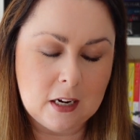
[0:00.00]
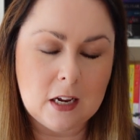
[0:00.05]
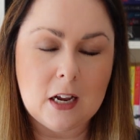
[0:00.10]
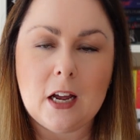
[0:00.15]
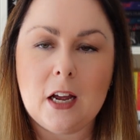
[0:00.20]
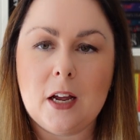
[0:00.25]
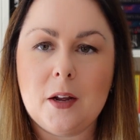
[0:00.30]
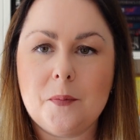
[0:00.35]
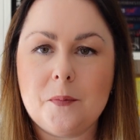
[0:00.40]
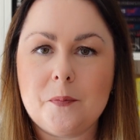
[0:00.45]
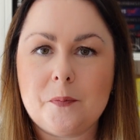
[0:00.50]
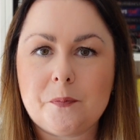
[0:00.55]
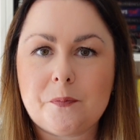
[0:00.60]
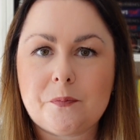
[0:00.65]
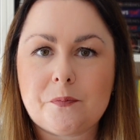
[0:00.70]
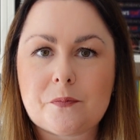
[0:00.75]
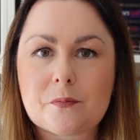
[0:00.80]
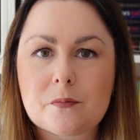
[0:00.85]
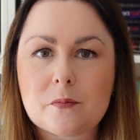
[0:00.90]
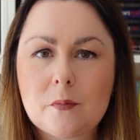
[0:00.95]

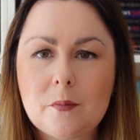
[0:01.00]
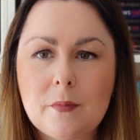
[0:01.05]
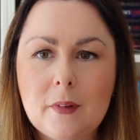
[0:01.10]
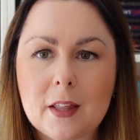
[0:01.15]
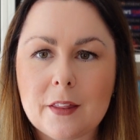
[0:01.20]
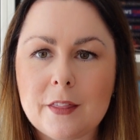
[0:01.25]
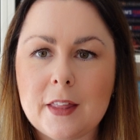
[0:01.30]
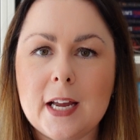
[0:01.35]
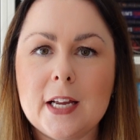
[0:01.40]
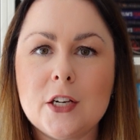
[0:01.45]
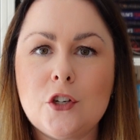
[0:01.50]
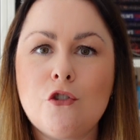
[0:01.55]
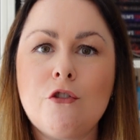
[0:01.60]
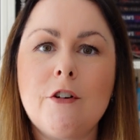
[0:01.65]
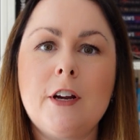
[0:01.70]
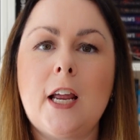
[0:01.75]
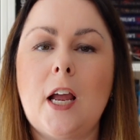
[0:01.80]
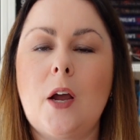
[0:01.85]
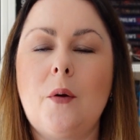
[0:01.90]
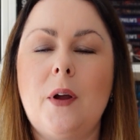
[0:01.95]
their
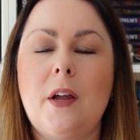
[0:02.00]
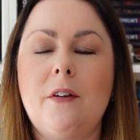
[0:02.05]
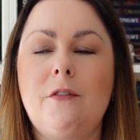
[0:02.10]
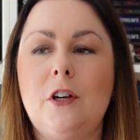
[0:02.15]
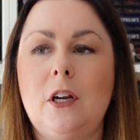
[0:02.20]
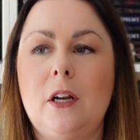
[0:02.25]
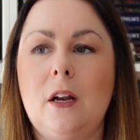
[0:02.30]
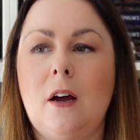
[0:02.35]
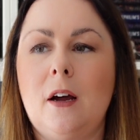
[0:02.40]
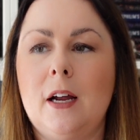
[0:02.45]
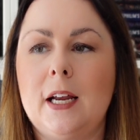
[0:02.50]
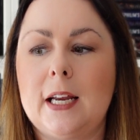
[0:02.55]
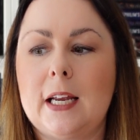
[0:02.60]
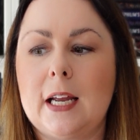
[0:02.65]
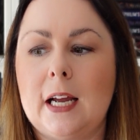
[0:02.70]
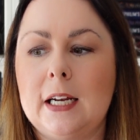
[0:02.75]
trio, if you like,